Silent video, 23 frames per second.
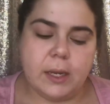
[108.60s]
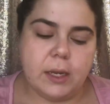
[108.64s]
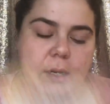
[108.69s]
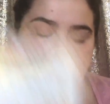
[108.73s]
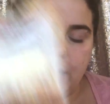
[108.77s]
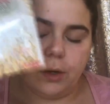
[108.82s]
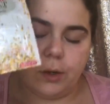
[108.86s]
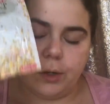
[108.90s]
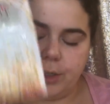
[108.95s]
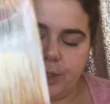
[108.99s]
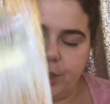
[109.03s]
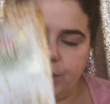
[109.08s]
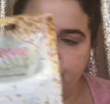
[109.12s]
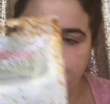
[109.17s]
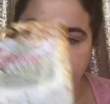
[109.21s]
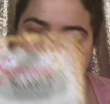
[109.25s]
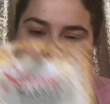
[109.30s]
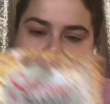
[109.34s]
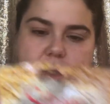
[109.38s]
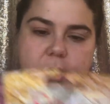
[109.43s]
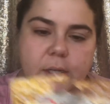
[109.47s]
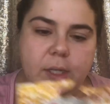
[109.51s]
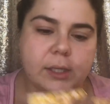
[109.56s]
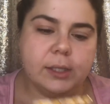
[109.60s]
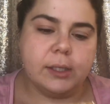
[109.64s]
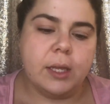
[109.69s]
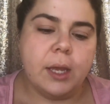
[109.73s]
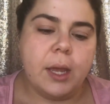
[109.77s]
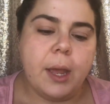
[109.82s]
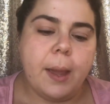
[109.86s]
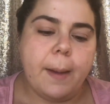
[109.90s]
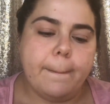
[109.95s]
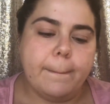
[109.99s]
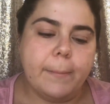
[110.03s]
in, and I just showed this,
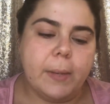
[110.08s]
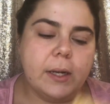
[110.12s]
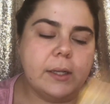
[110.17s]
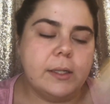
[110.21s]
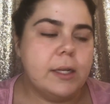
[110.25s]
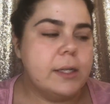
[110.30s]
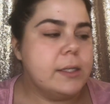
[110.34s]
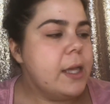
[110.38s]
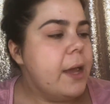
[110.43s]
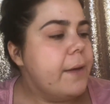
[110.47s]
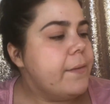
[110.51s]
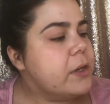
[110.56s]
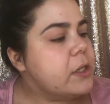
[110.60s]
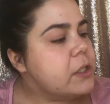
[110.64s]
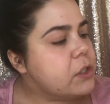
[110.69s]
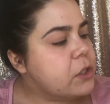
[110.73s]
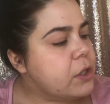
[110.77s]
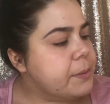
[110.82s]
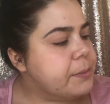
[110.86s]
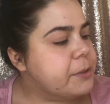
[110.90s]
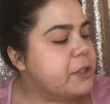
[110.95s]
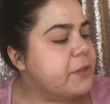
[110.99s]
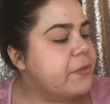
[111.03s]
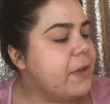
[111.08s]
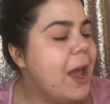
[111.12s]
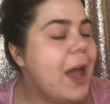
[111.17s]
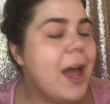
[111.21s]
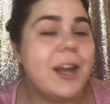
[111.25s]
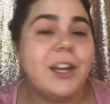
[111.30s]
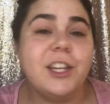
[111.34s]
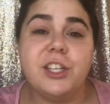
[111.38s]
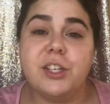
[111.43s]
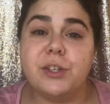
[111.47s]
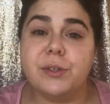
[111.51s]
but it does have a description of
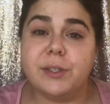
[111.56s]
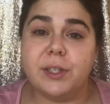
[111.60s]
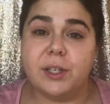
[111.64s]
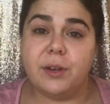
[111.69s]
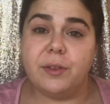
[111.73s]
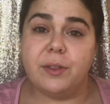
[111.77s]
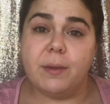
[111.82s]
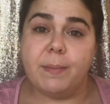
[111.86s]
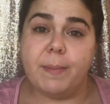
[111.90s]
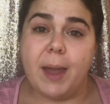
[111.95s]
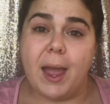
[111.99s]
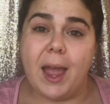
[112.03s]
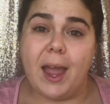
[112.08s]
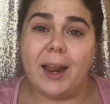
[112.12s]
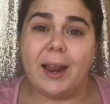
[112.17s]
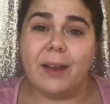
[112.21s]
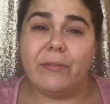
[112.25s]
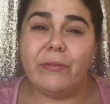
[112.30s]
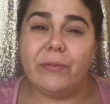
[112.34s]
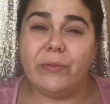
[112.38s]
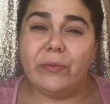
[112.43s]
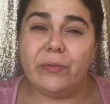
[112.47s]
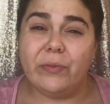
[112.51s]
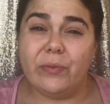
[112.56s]
how to use it on the back.